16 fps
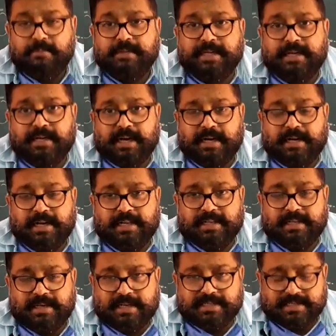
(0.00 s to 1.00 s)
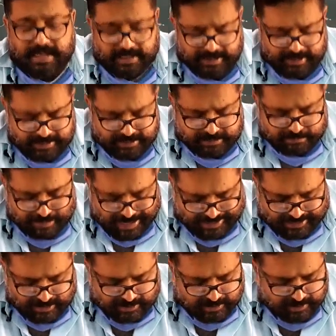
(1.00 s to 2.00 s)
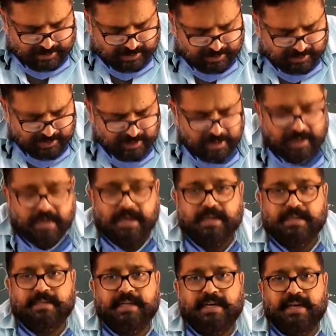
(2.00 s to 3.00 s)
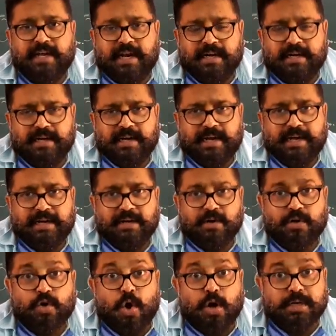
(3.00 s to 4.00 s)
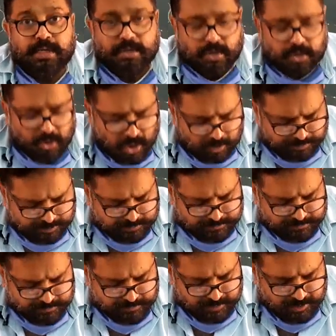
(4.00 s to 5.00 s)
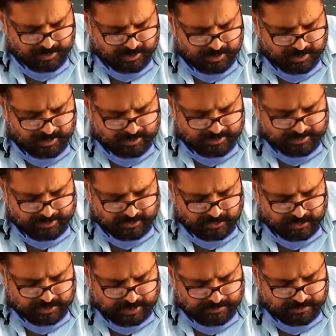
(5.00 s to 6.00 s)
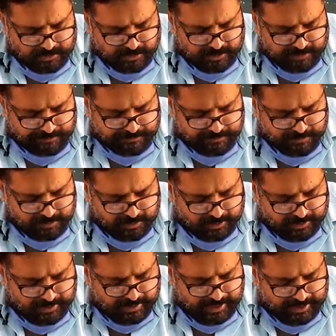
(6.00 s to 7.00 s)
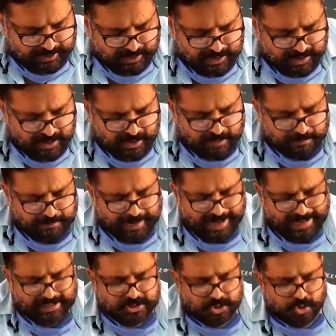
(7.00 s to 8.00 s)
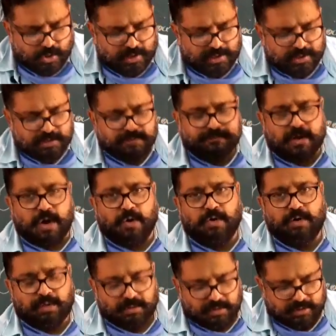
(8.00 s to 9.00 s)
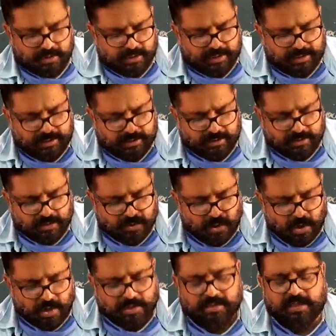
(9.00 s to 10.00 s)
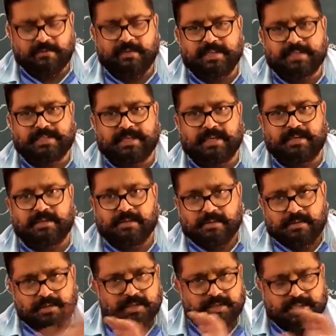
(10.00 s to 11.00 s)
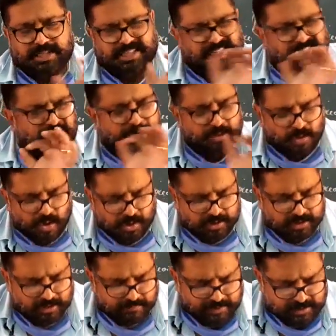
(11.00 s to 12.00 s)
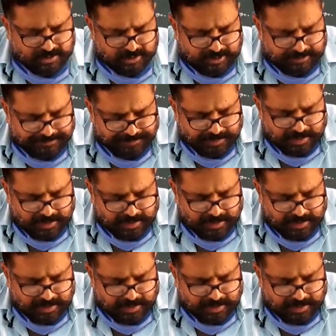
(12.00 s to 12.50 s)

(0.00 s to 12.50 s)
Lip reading: then underline the next line. It is black in color, then underline cotton crop. Then you come to the third line. Black soil is found in northern western. Just underline northern western,